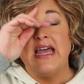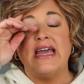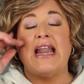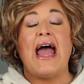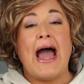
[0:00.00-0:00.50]

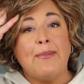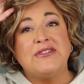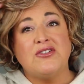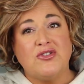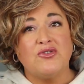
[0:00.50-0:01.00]
It
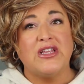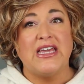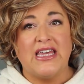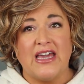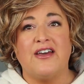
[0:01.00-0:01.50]

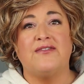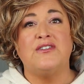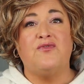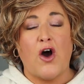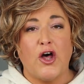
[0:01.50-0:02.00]
absolutely
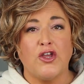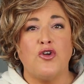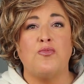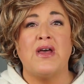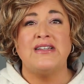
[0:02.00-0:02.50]
gives
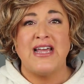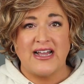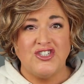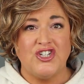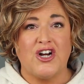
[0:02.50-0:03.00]
volume,
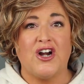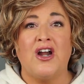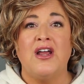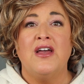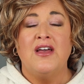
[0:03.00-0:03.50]
texture,